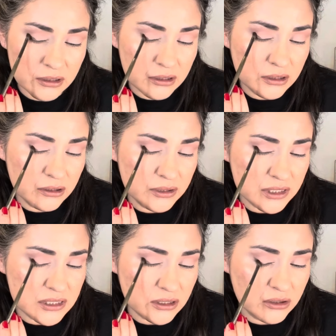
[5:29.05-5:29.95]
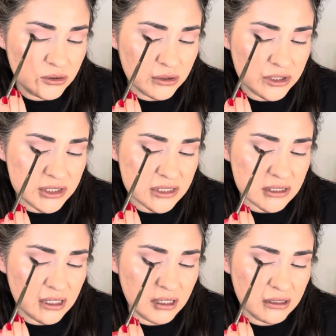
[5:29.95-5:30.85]
Oh, that's a gorgeous
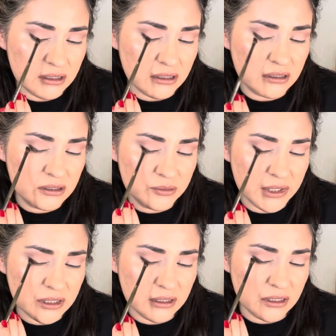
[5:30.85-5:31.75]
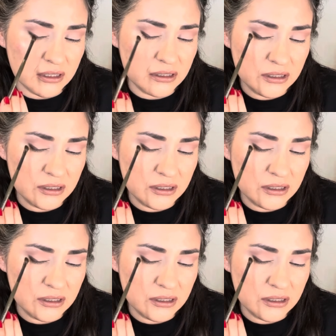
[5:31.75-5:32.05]
color. Oh my God.